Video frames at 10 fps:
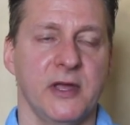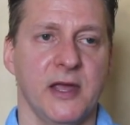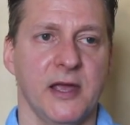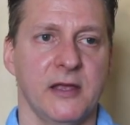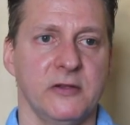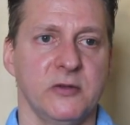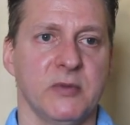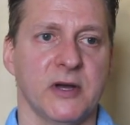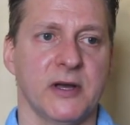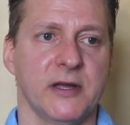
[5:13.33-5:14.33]
and you
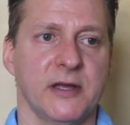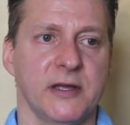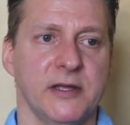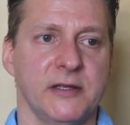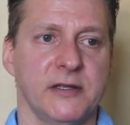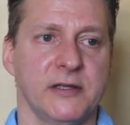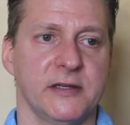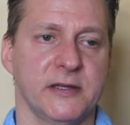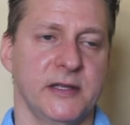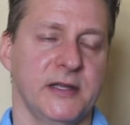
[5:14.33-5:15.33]
buy
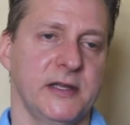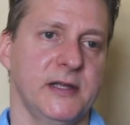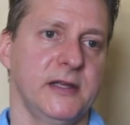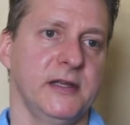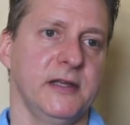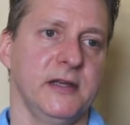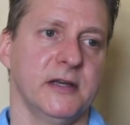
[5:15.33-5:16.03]
a